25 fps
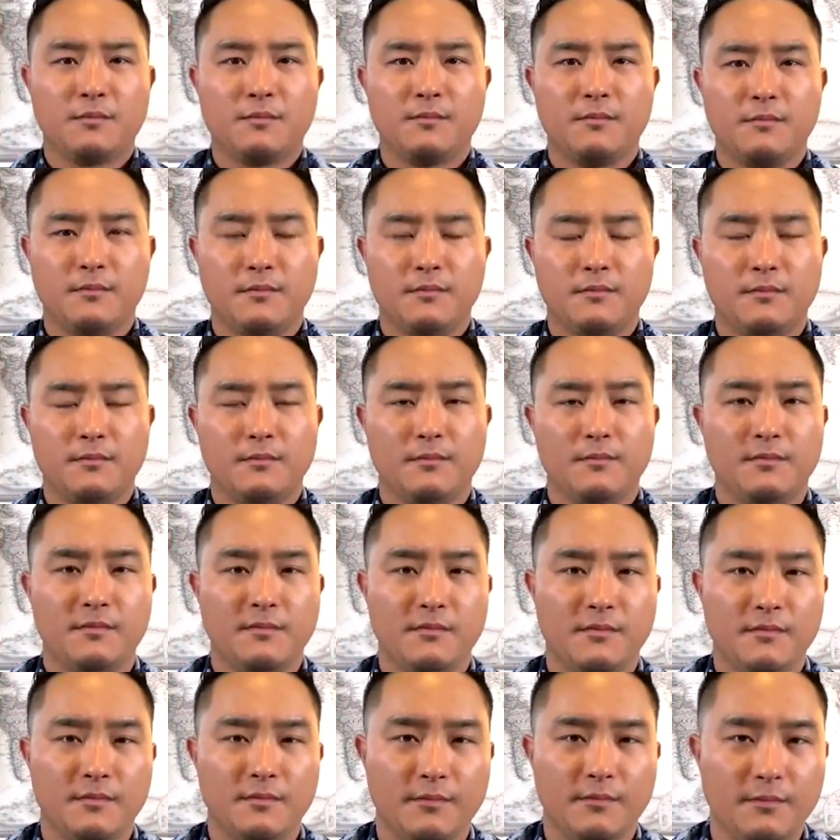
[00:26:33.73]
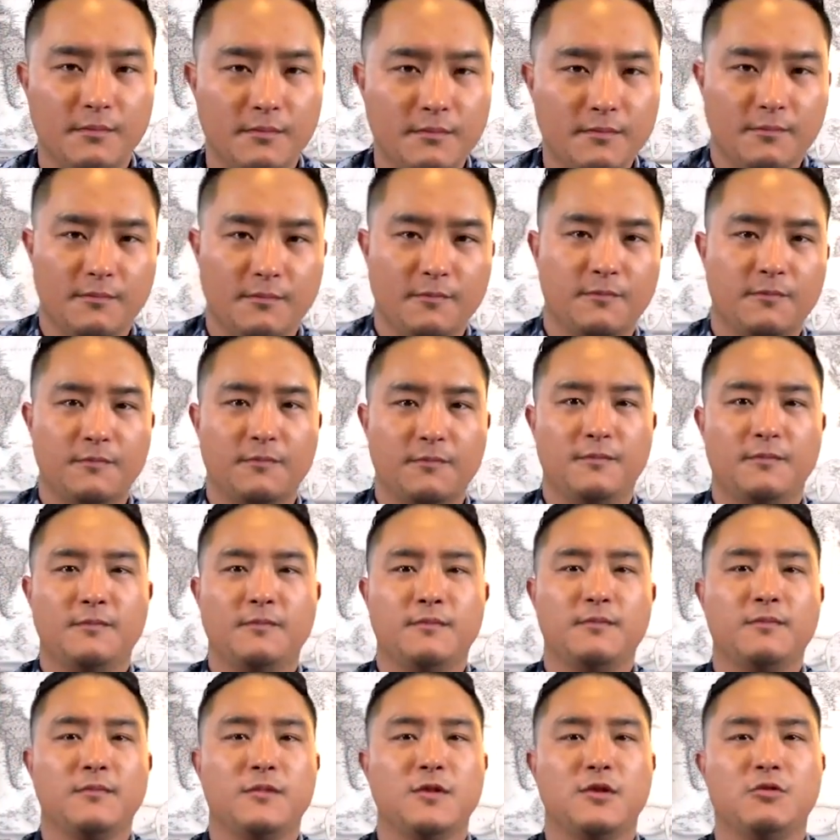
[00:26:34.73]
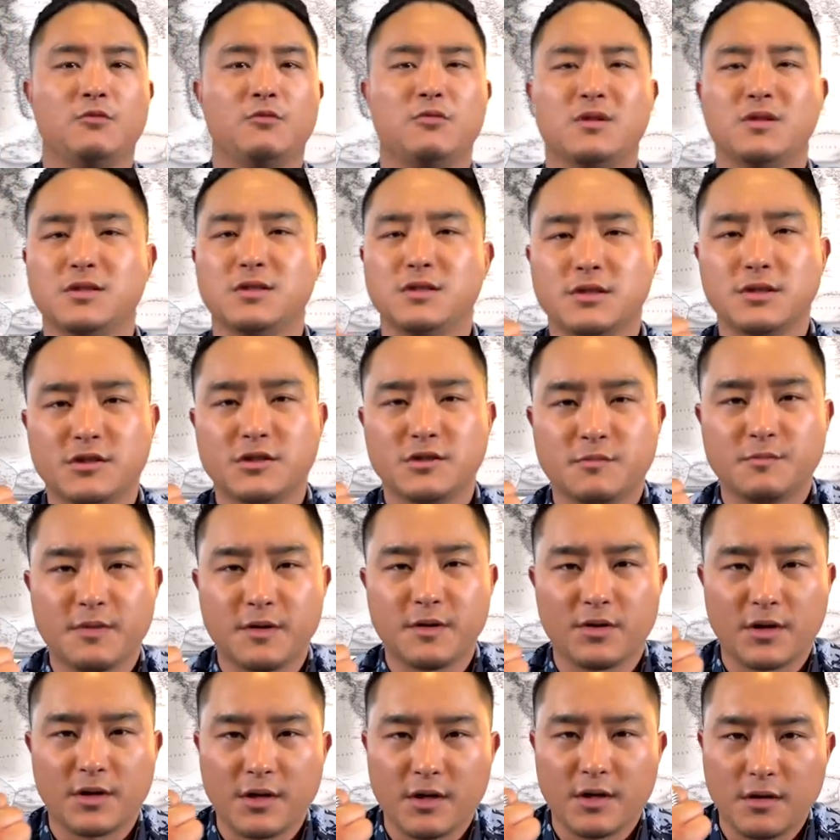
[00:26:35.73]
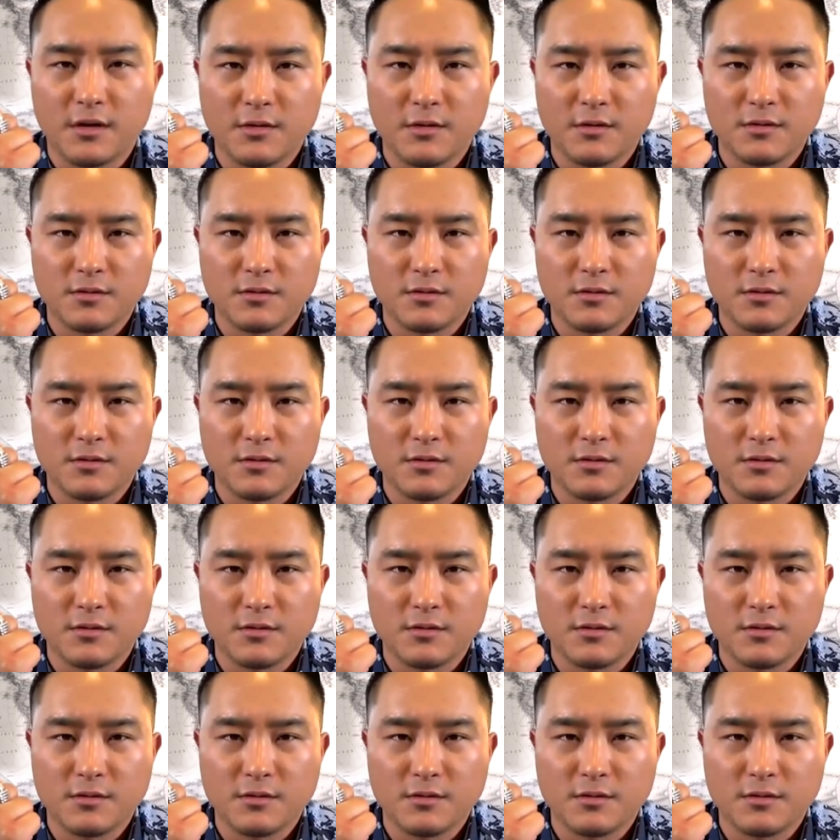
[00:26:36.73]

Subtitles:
(no one is talking)